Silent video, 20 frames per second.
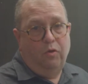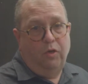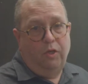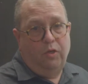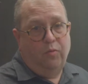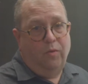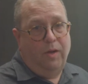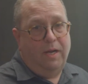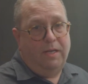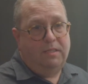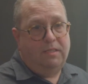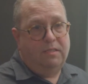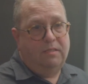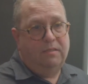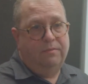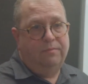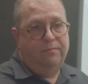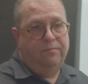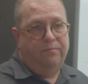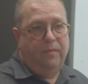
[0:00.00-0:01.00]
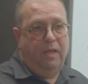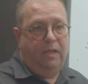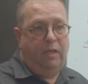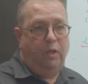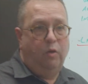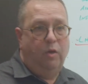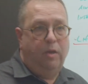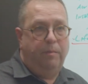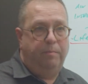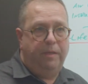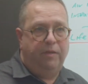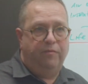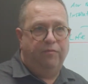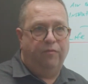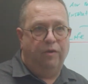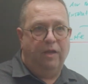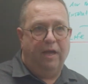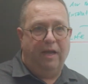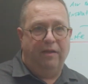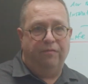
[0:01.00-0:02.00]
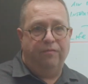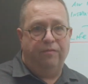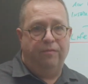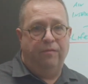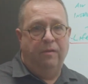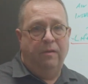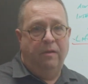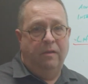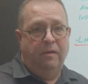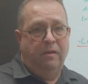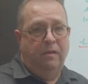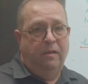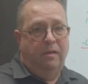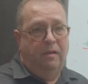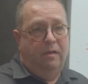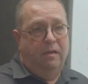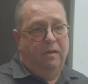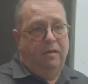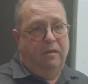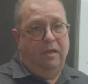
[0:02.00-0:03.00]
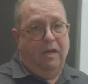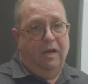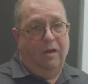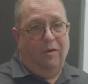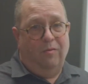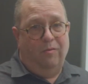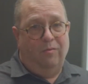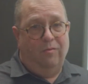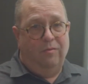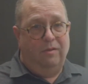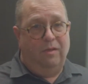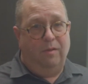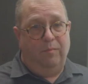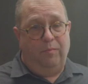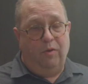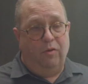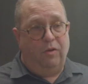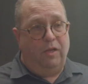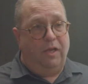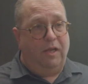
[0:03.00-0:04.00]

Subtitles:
you do it once and you keep it for life. Now, the